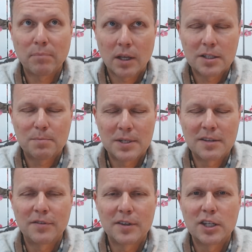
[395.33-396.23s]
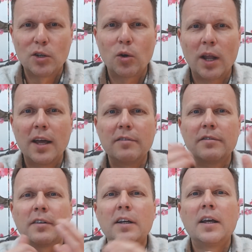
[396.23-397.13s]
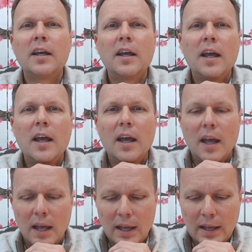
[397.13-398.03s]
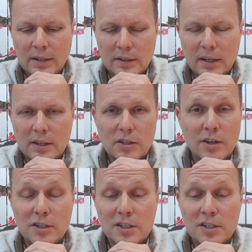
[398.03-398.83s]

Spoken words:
specific to your life. And sorry,